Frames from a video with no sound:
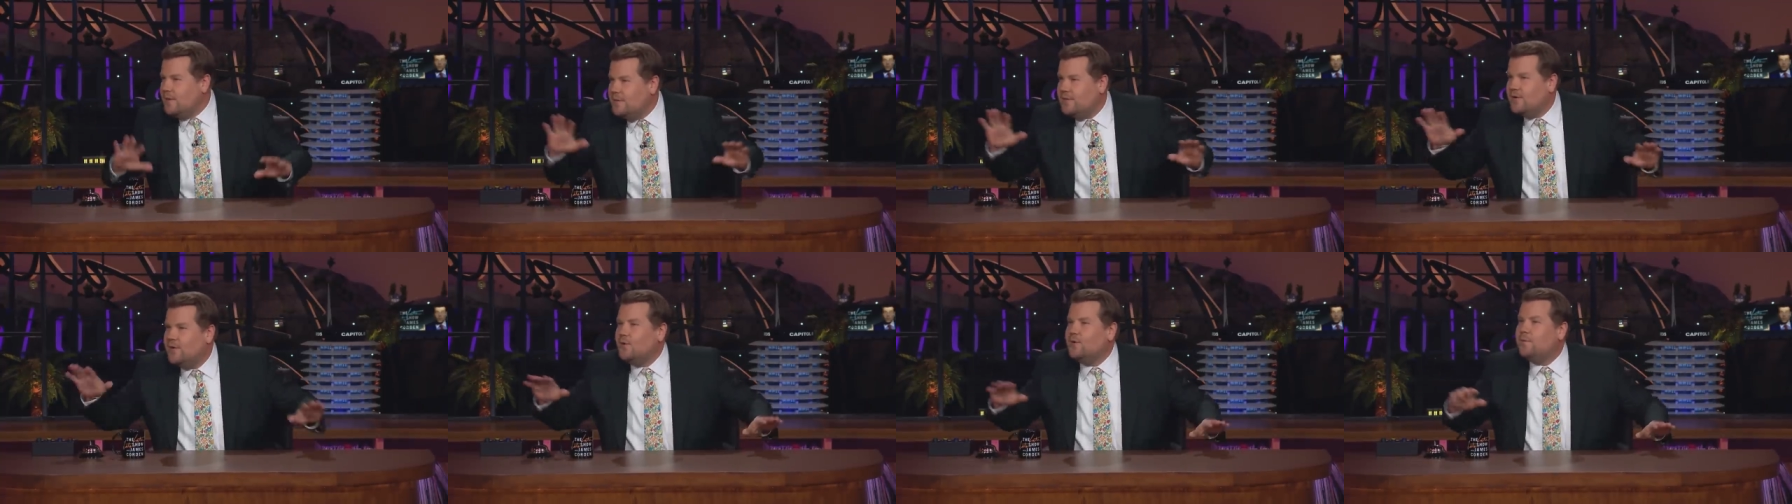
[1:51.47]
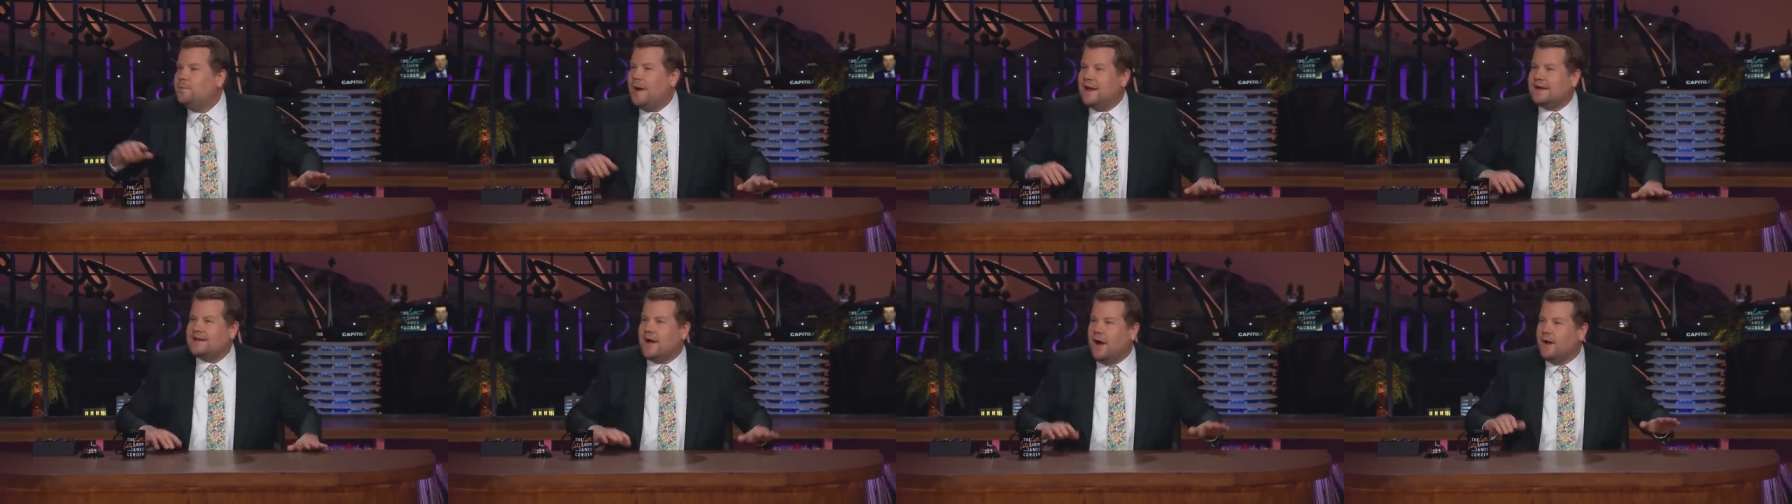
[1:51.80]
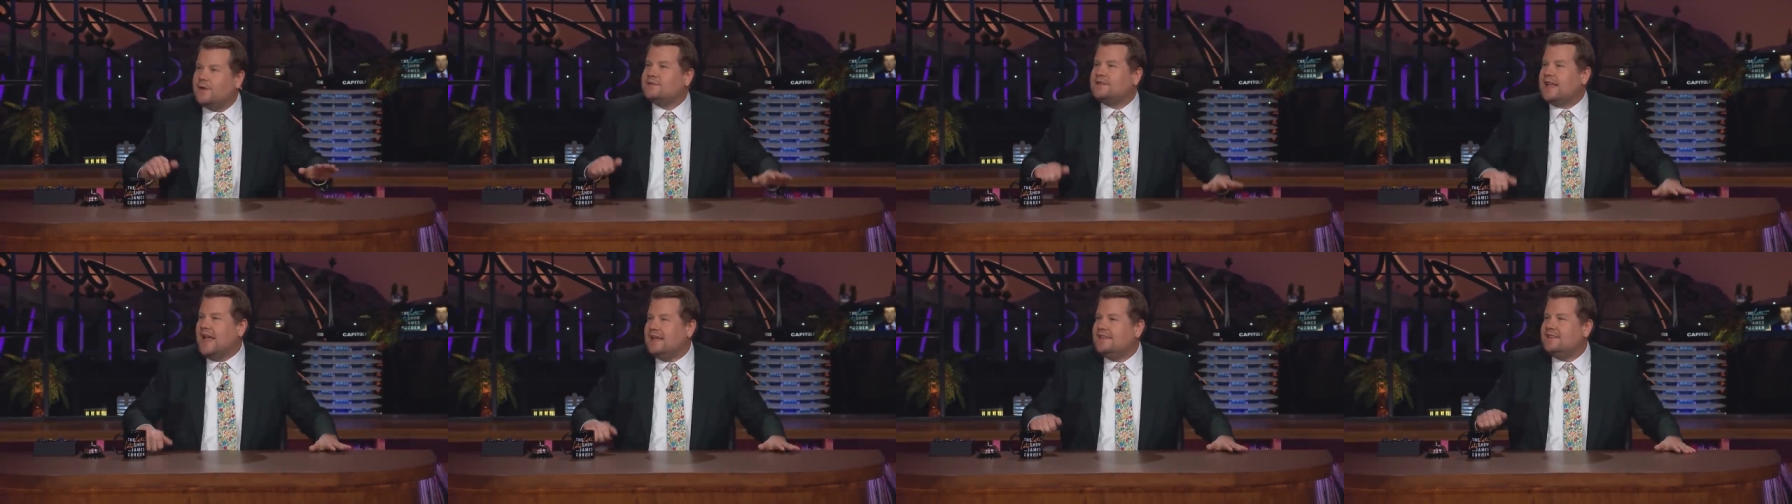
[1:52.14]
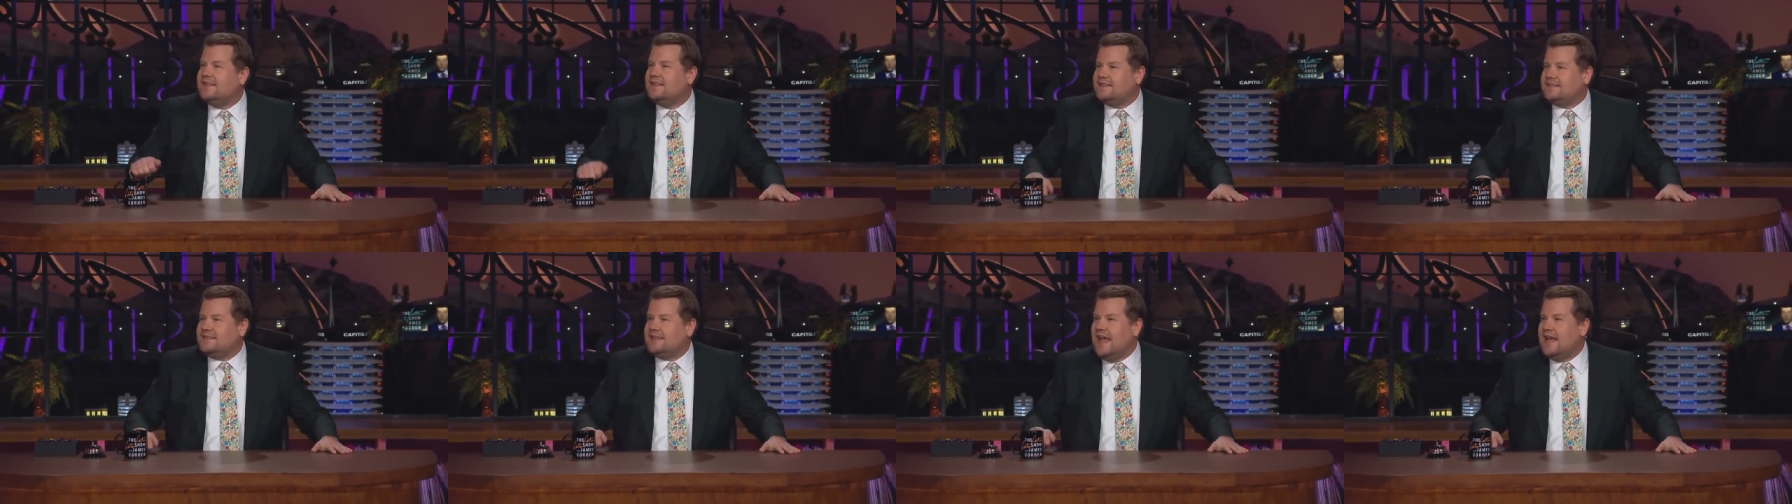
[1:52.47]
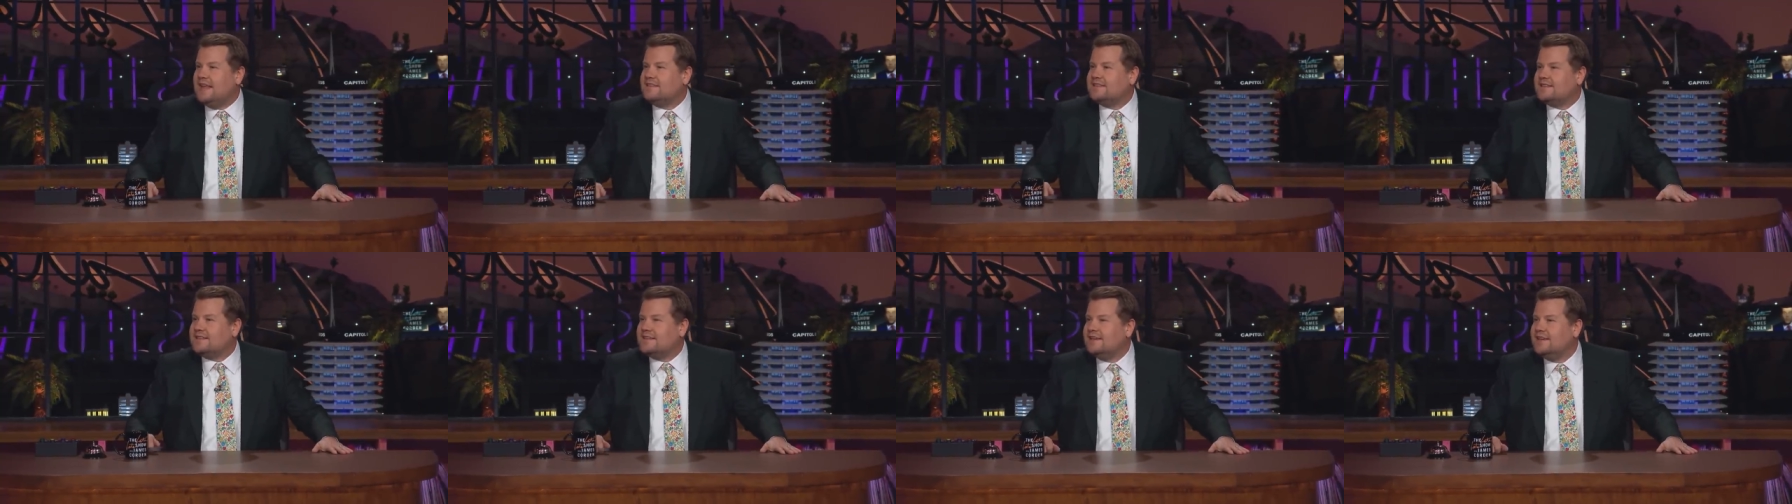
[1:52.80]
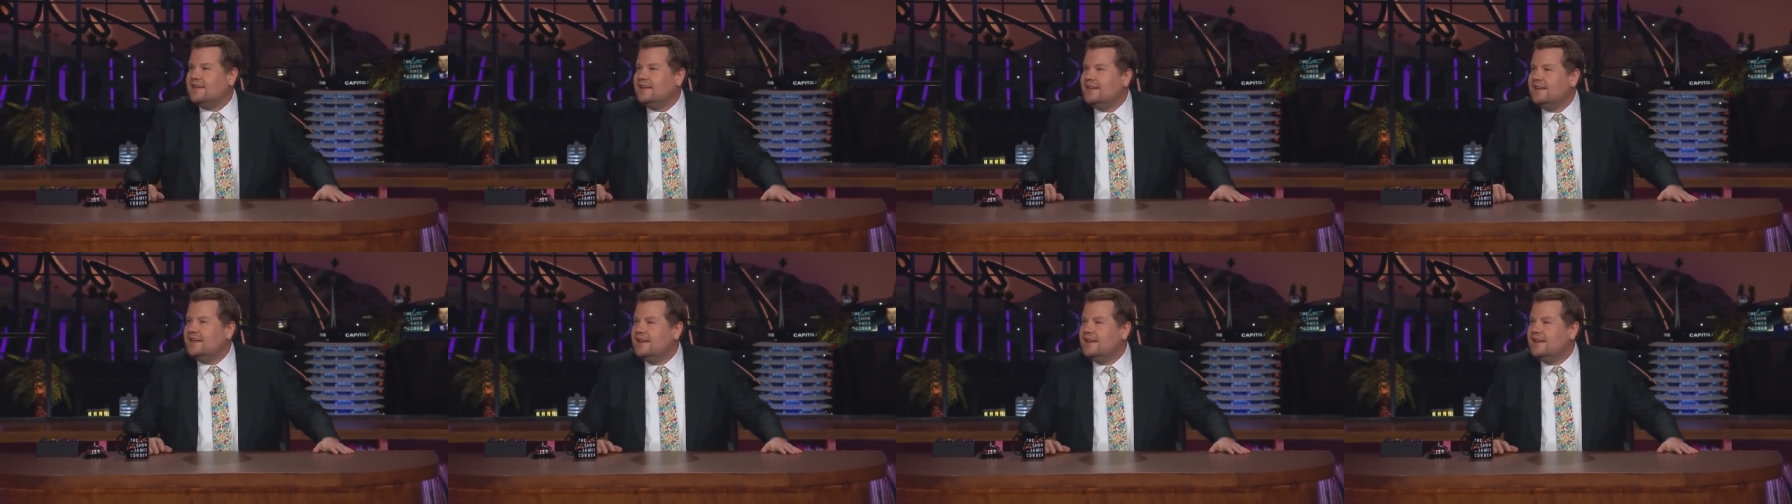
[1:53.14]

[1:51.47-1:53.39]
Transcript: when we're all packed, I'll take this desk.